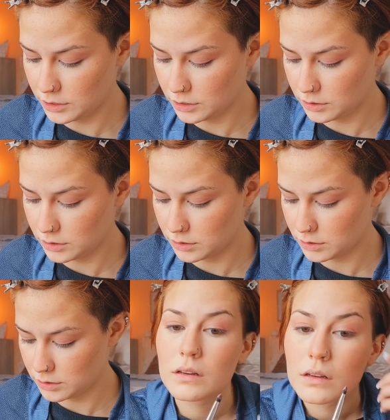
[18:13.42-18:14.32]

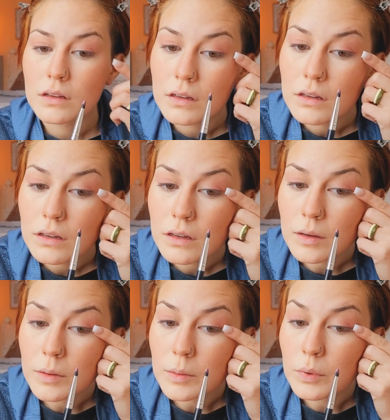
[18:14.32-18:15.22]
I'm
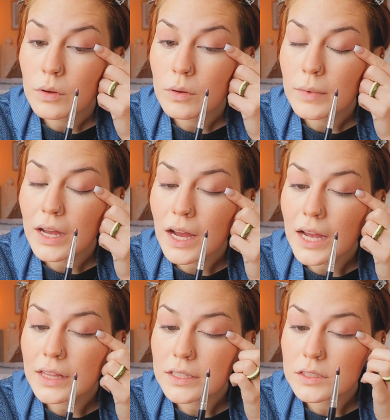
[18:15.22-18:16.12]
going to pull my
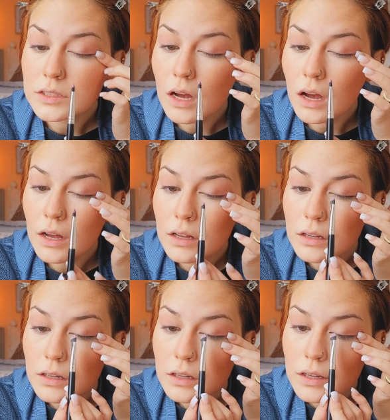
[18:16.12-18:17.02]
eyelid taut
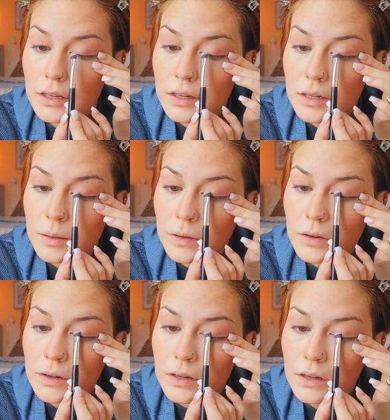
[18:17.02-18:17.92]
and I'm
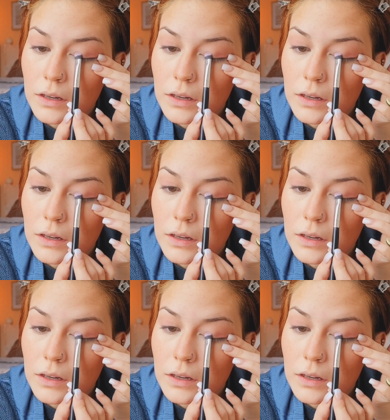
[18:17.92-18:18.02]
going to